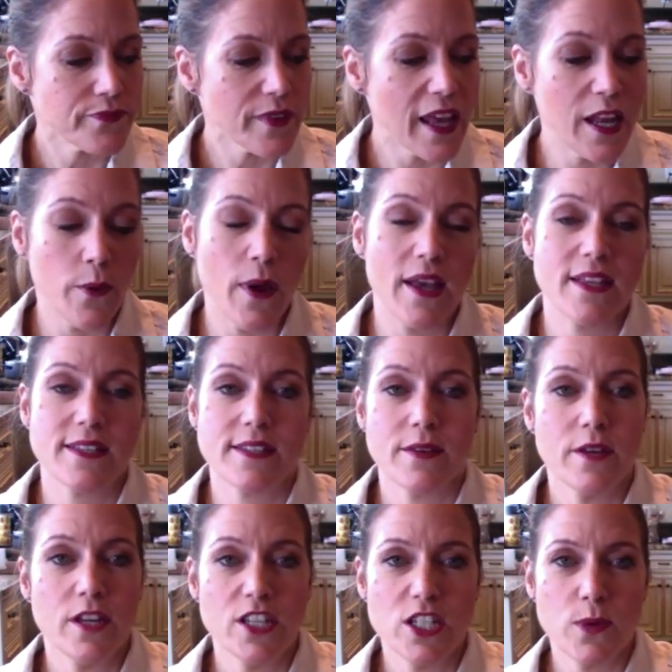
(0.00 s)

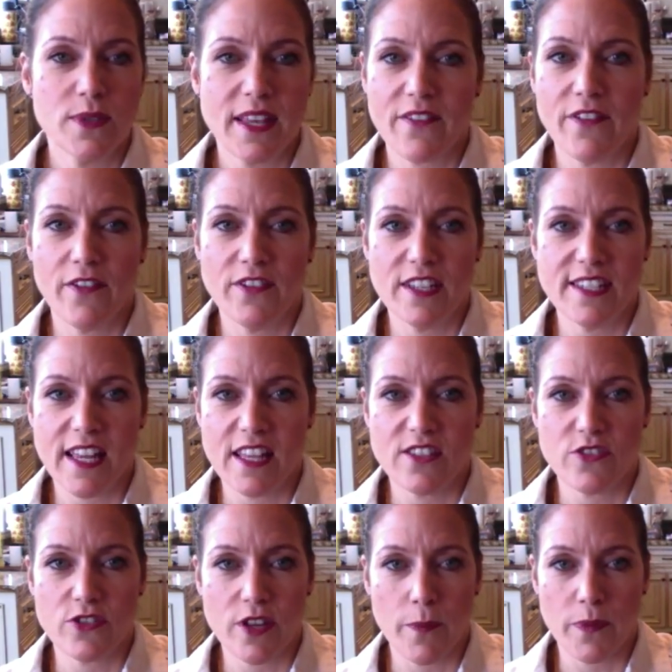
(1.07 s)
Anyways, she was like 50
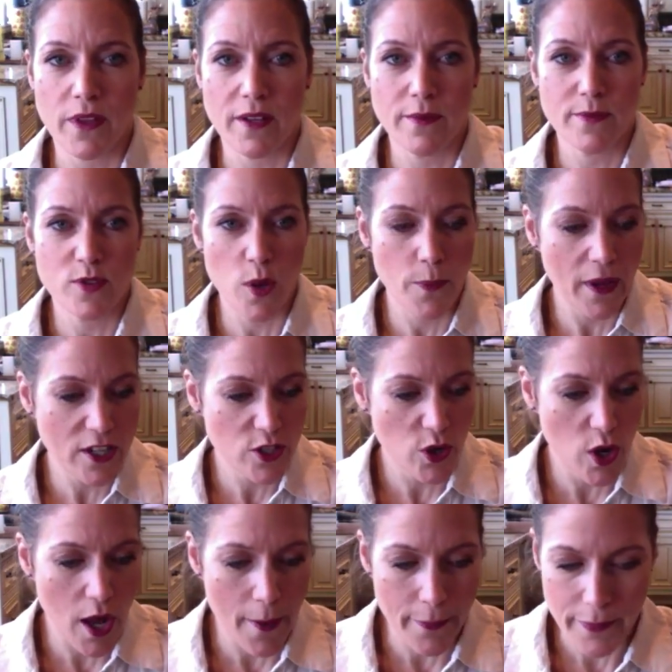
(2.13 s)
cents or something, so I picked
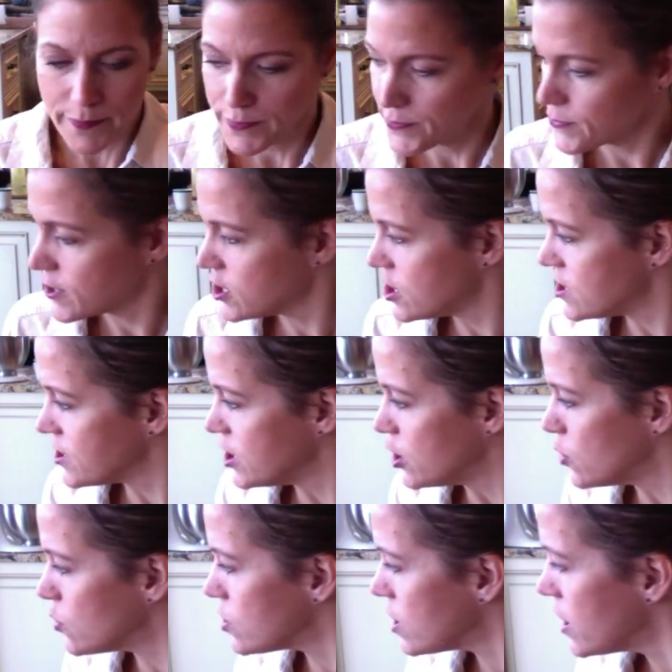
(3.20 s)
her up. She's
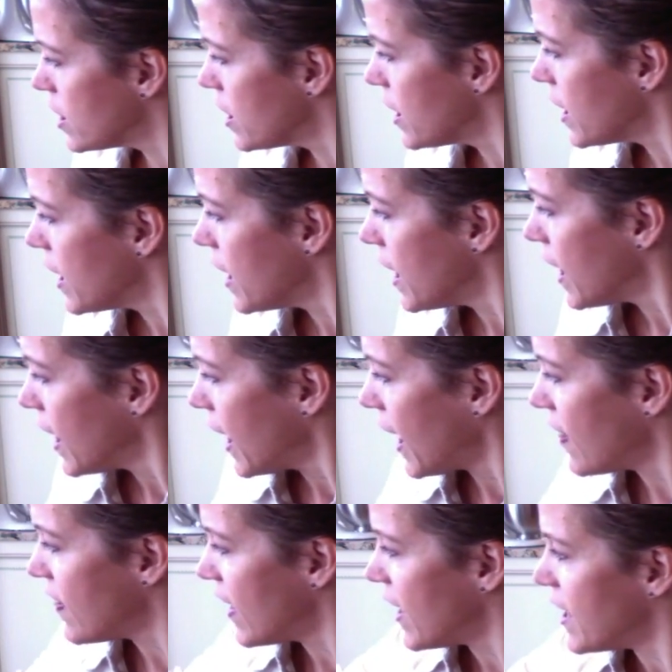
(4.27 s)
cute.
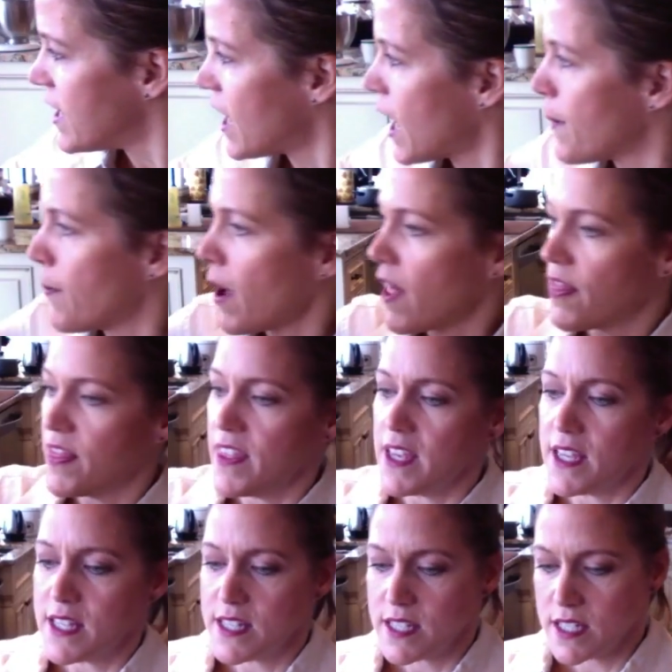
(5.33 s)
And then I bought
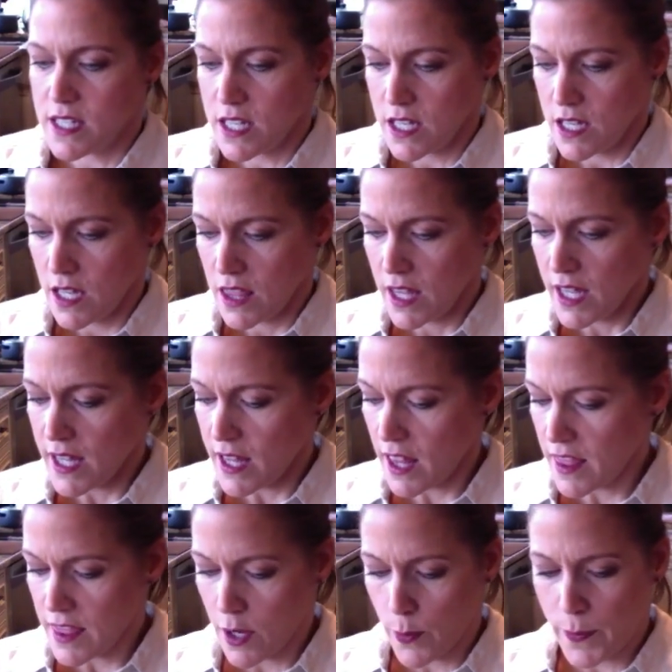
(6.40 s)
this... I
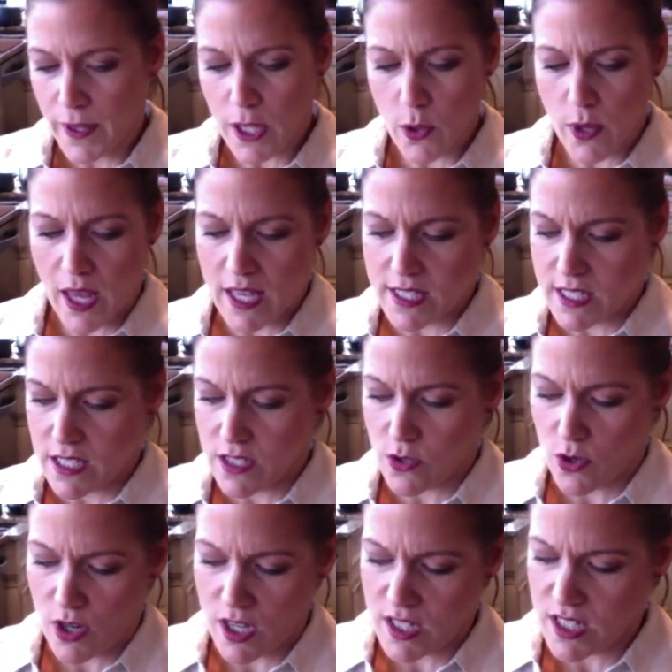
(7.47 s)
think they're pillowcases,
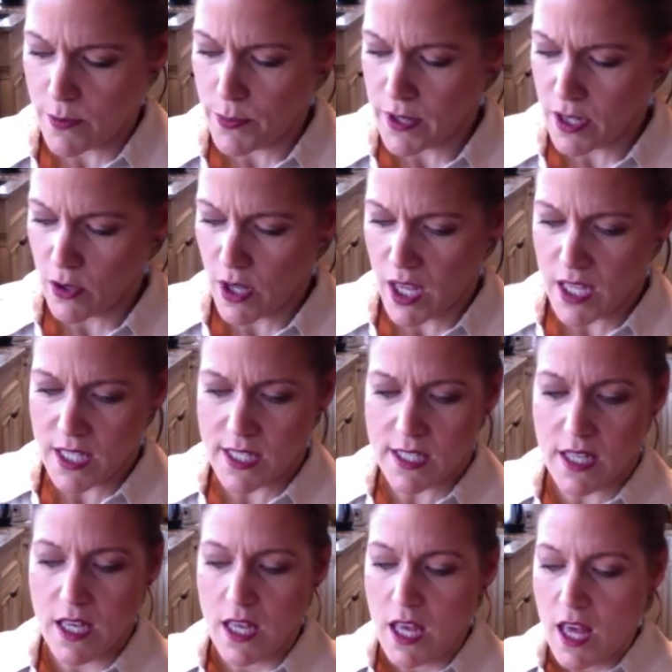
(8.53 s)
or it's a
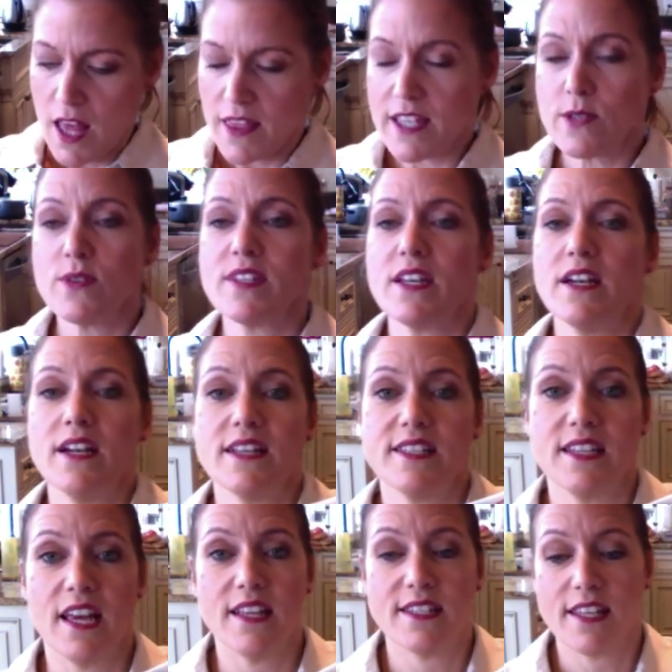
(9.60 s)
pillowcase. This was at an
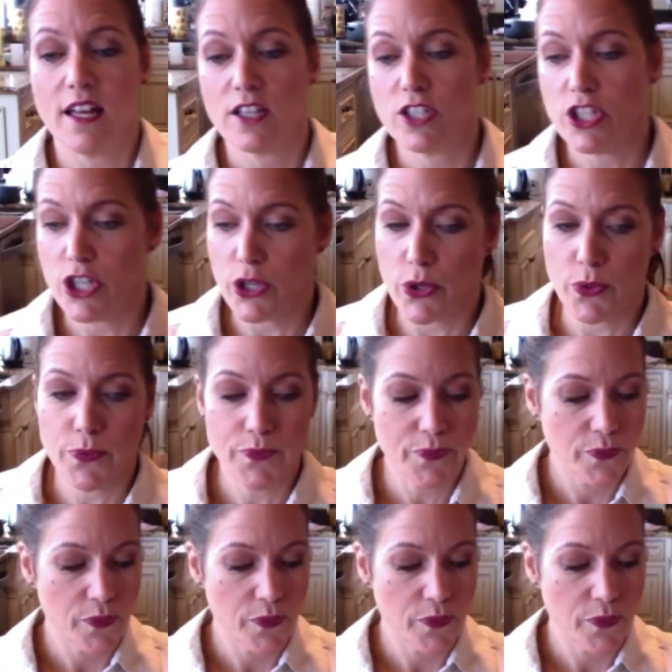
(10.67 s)
estate sale too.